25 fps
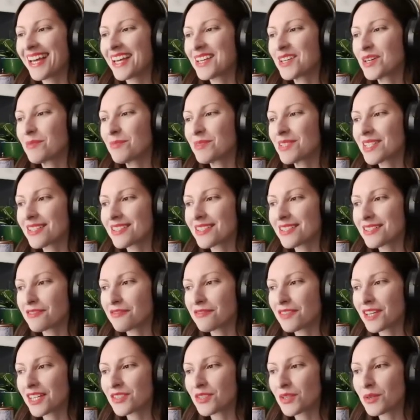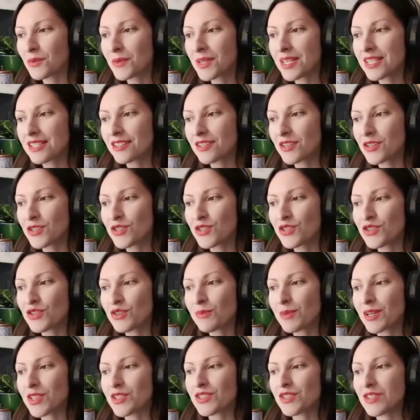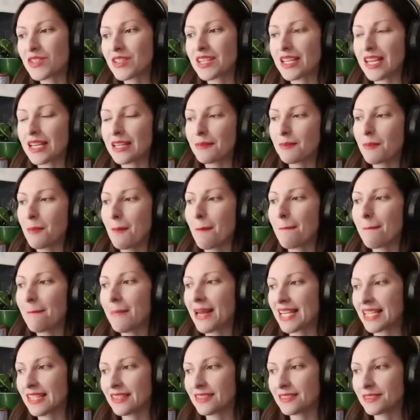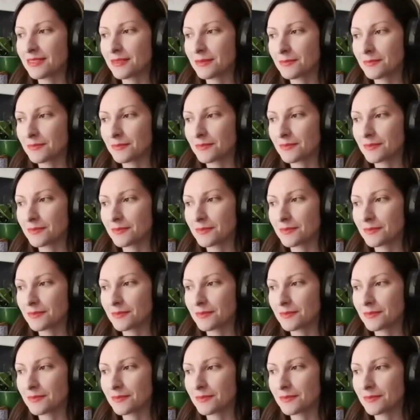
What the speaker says: I hope it doesn't affect your research too much today. Bennett.